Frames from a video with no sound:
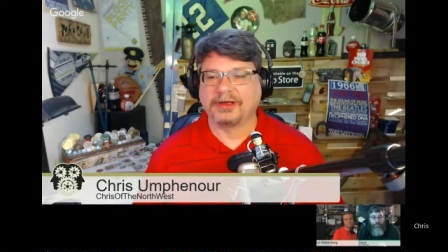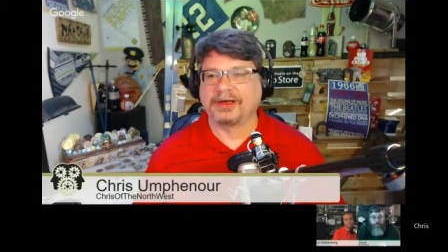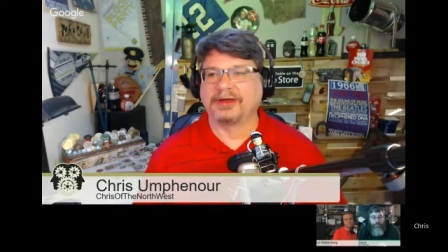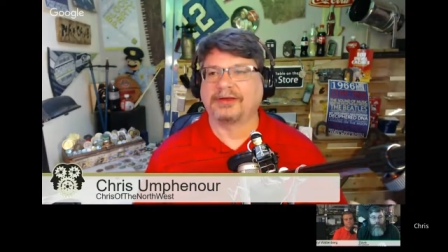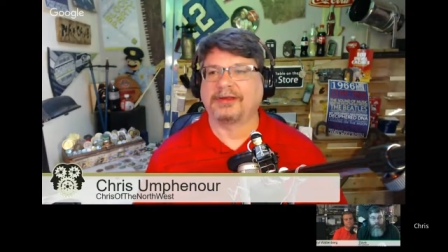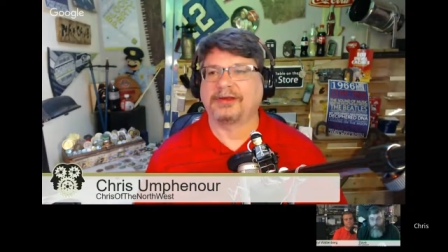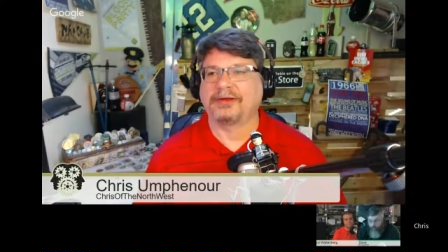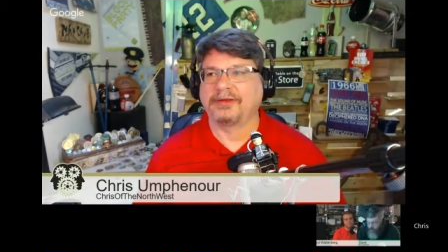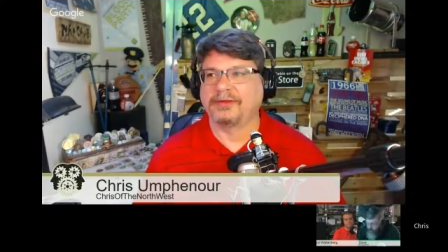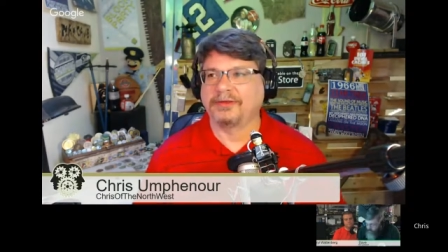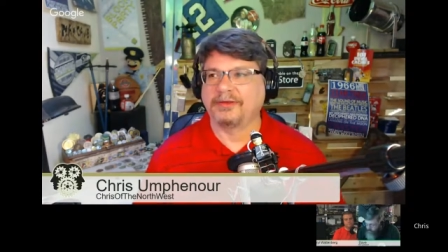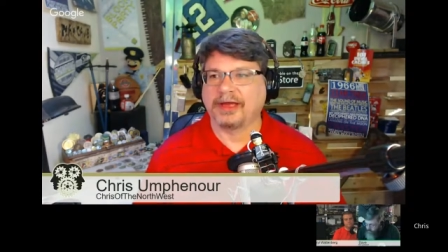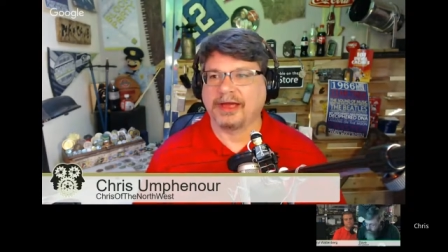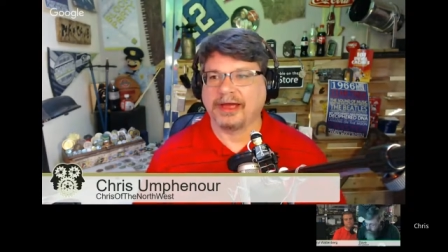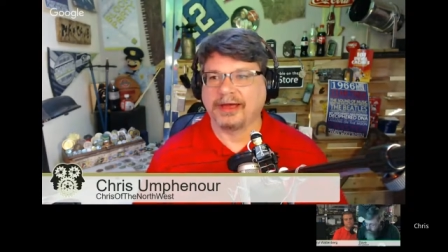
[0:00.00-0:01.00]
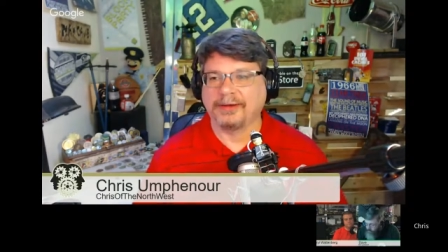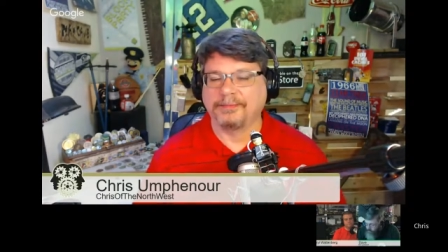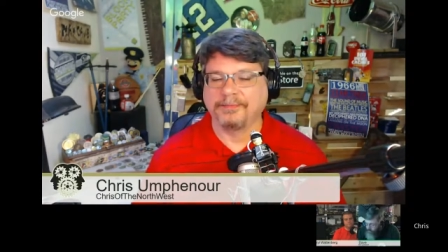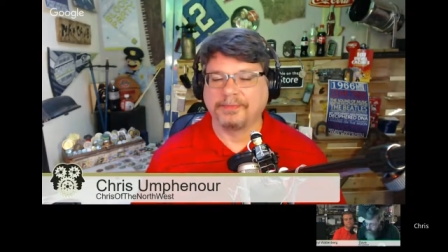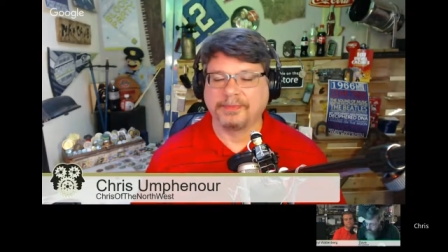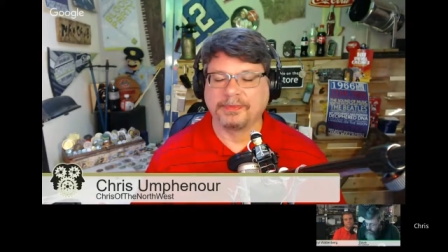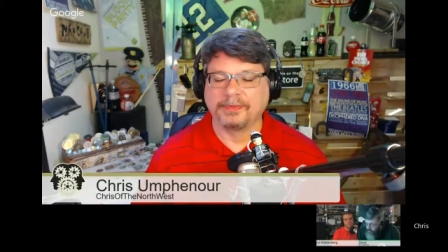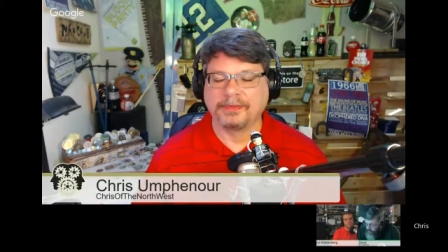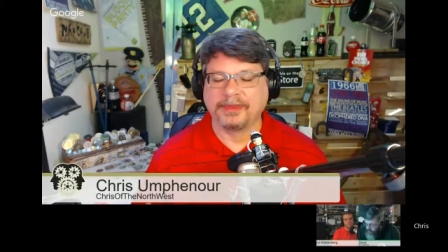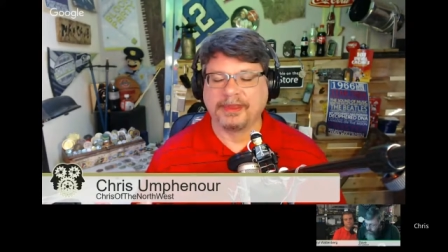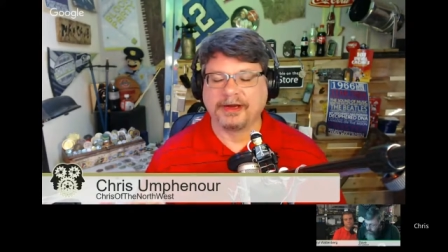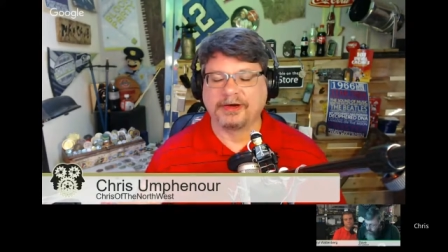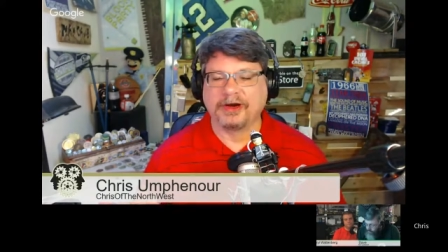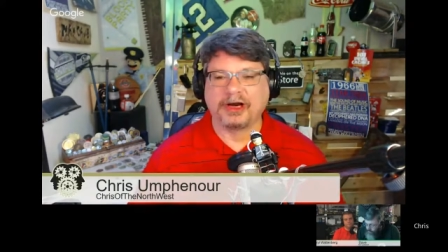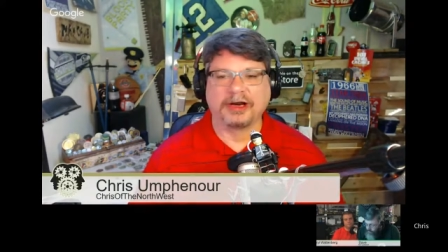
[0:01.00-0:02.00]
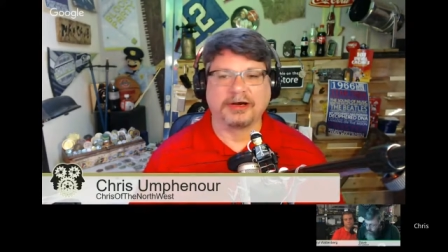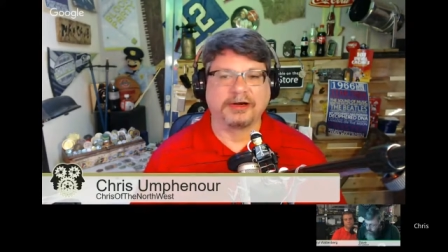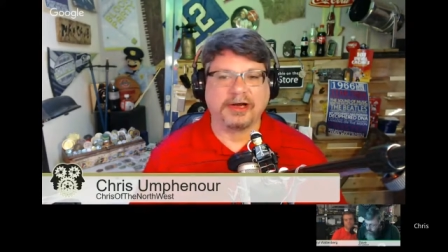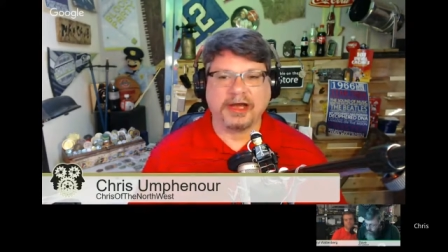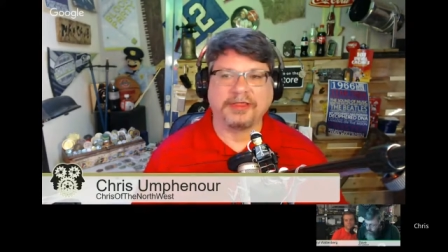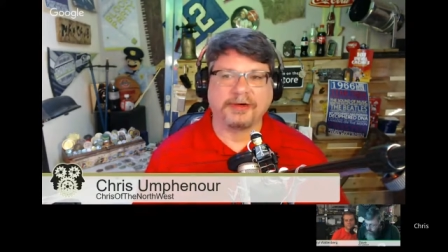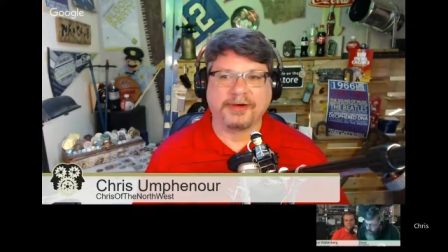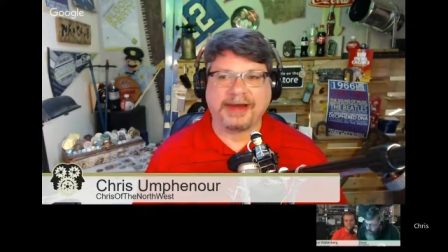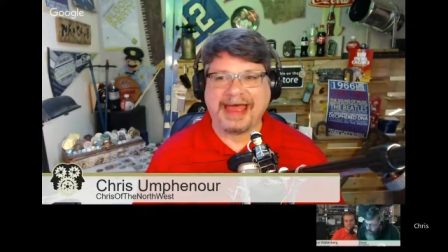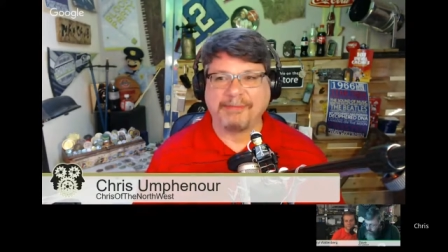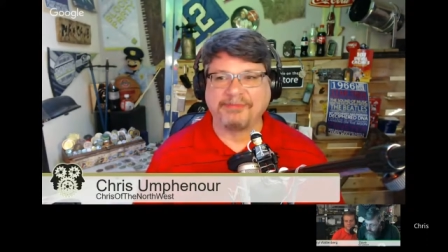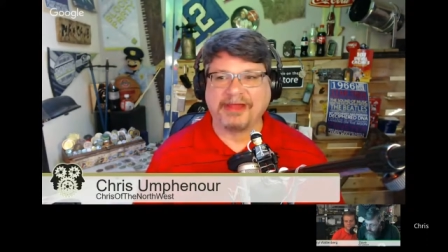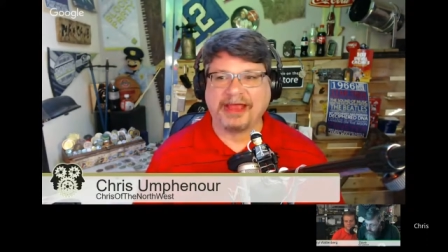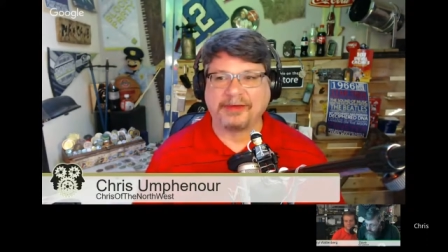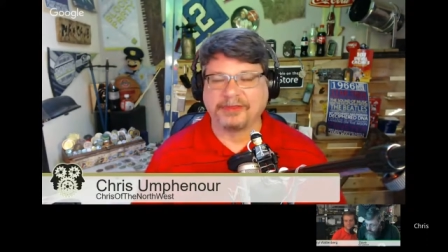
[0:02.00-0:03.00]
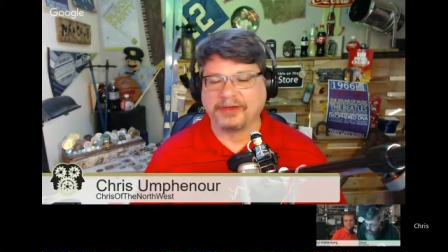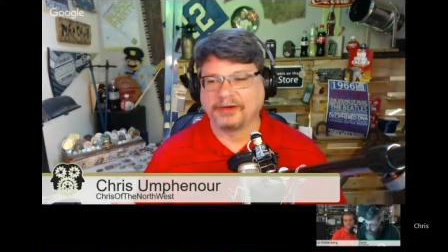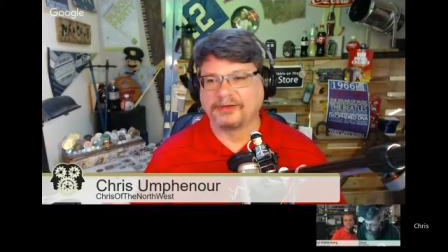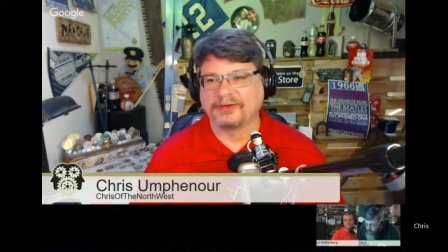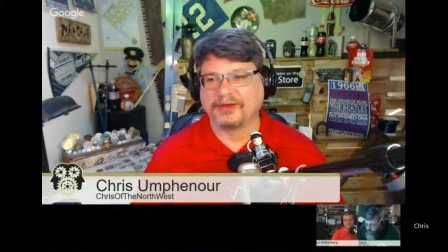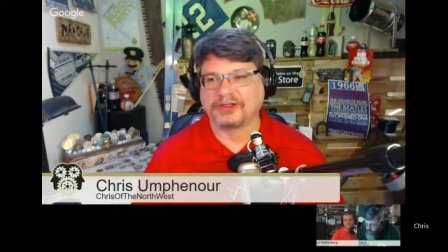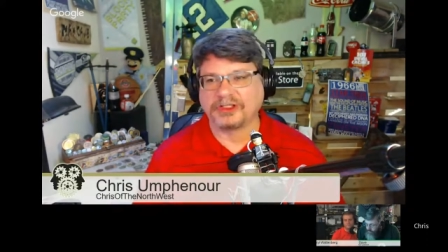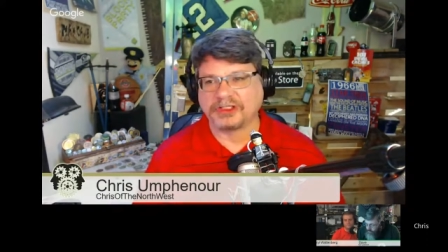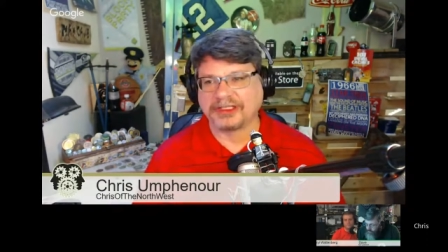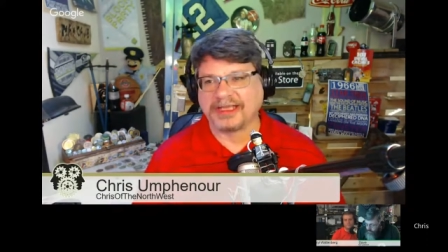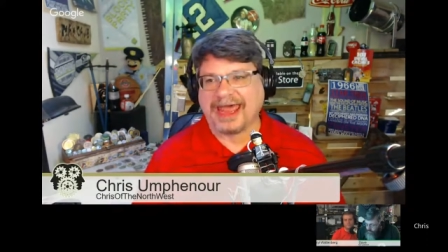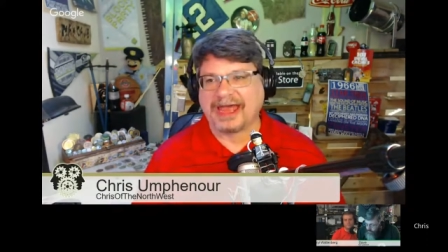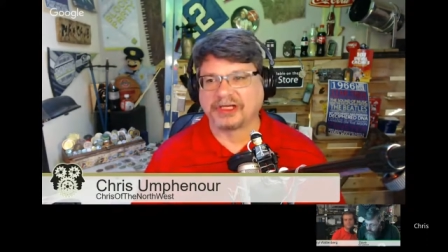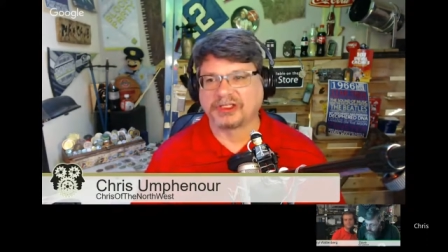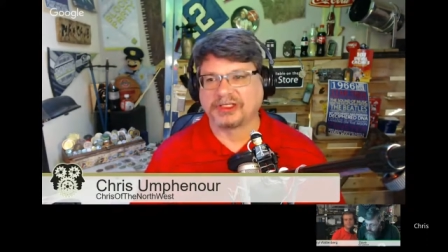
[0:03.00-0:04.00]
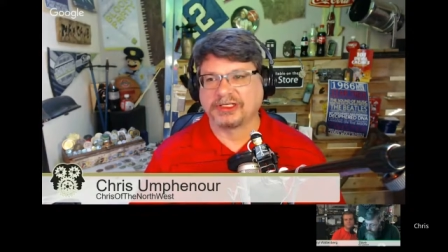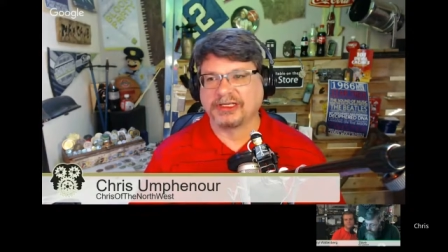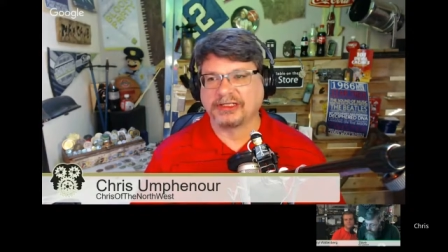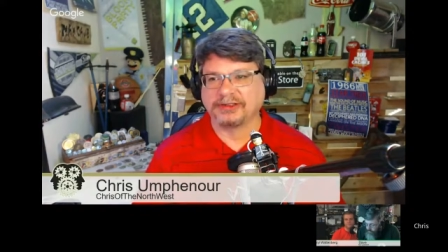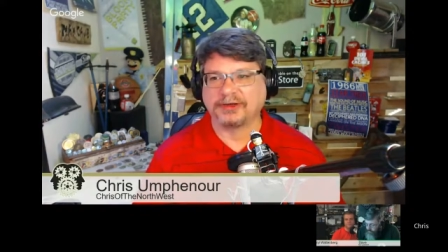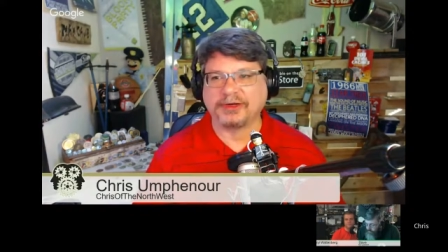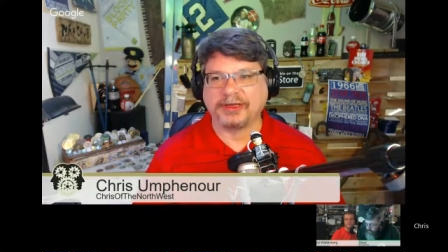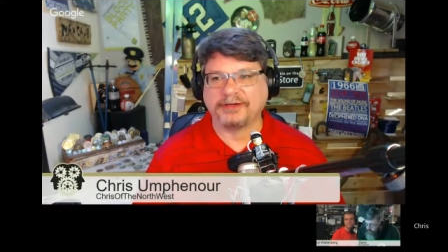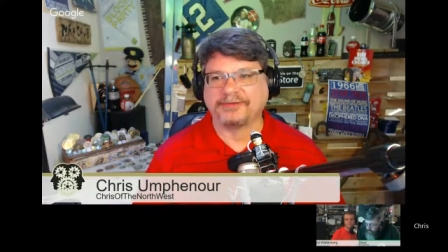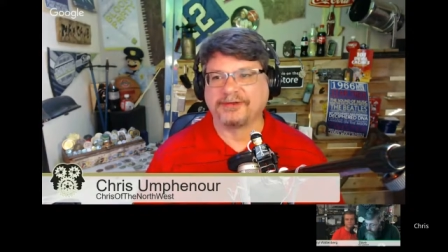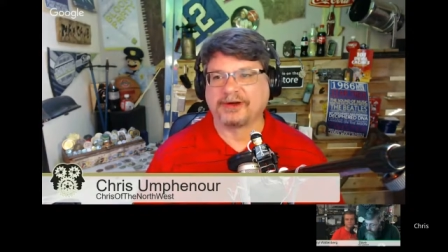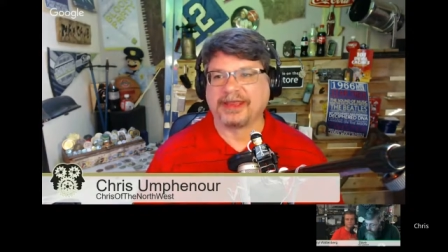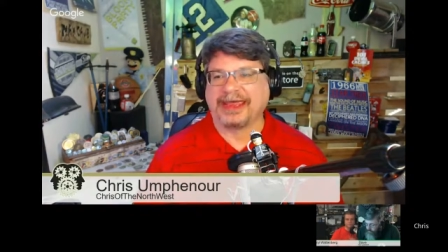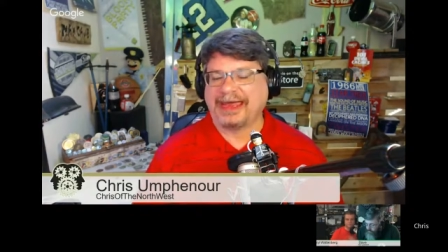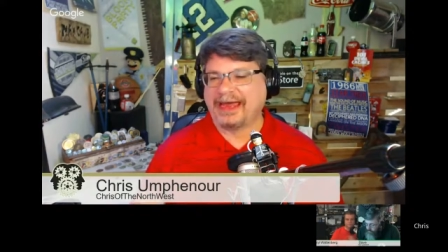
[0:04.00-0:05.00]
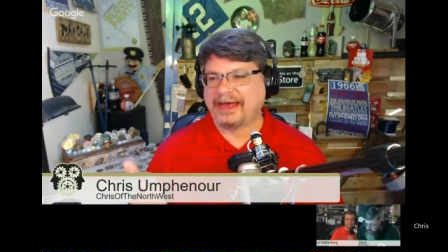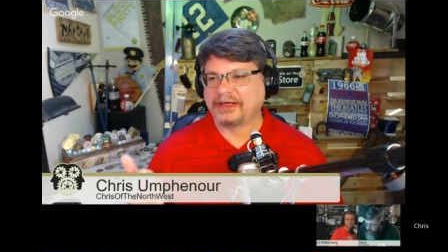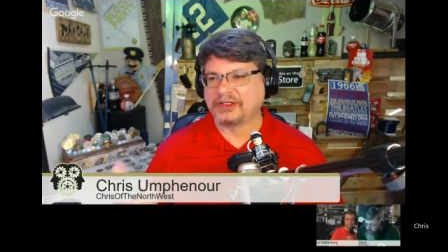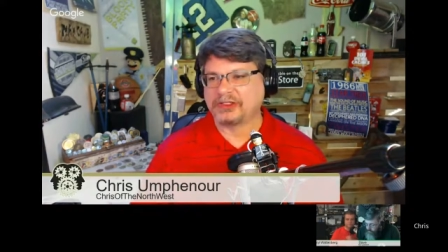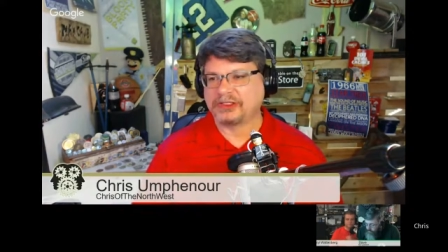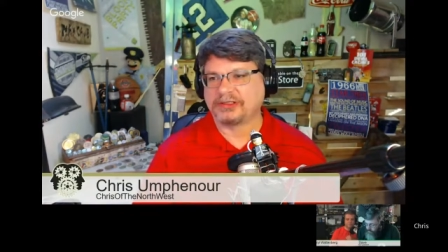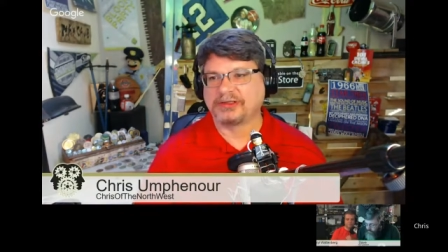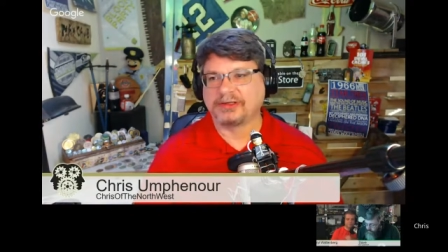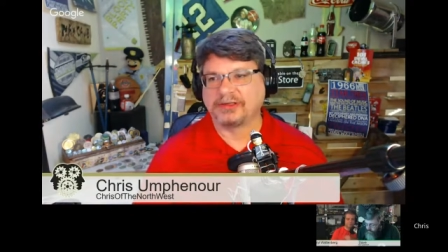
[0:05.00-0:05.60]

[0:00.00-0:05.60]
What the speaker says: there are other apps out there such as Cachly looking for cache.